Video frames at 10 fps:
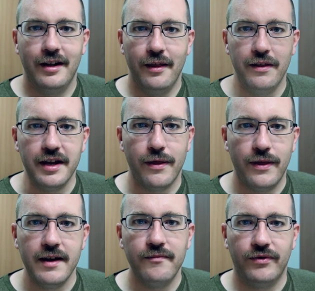The
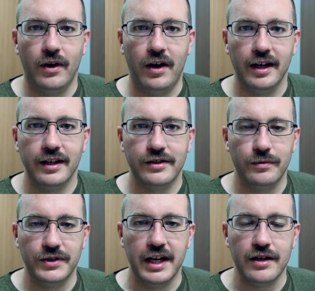theme for August
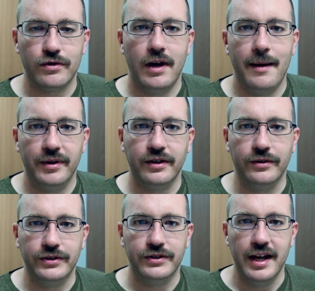was a
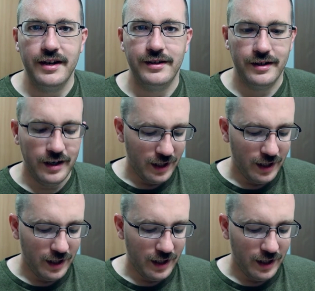tropical scent,